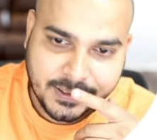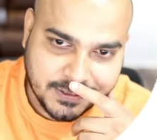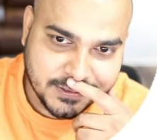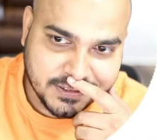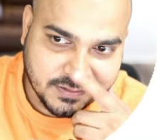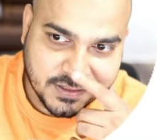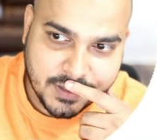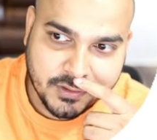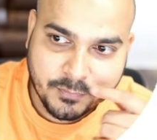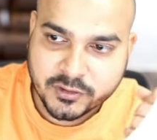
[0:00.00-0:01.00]
And this is the
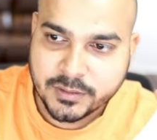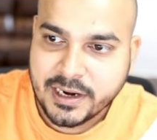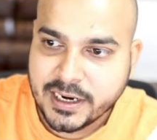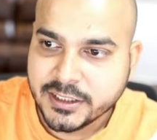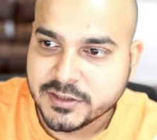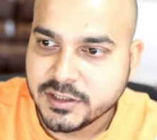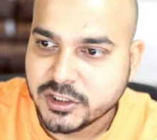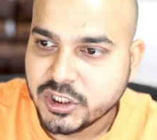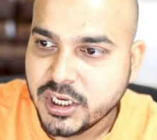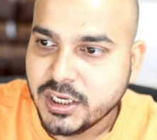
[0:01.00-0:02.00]
same similarity
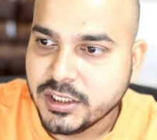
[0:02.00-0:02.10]
search.